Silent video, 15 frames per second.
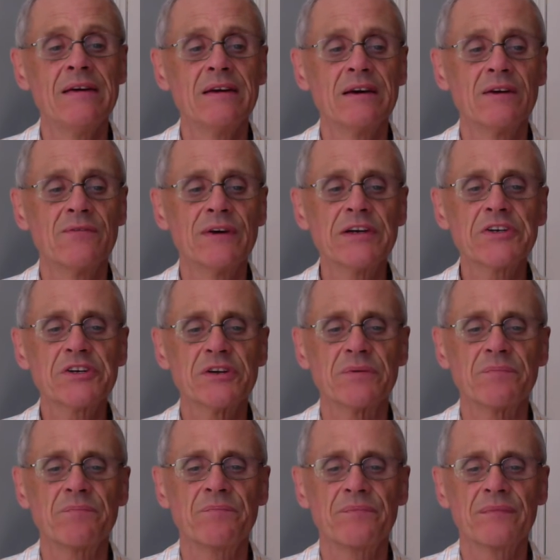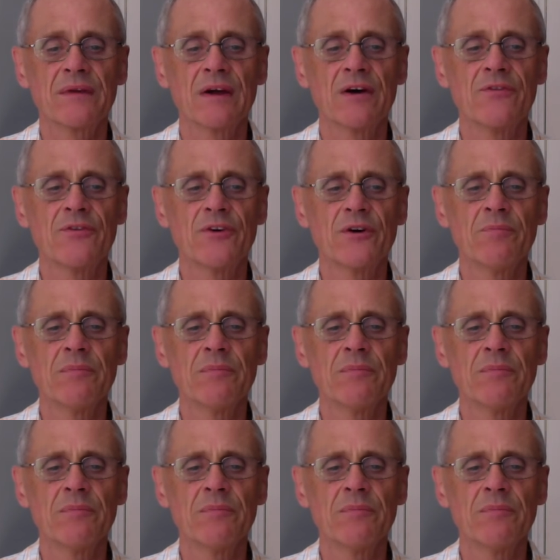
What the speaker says: Conviction, a firm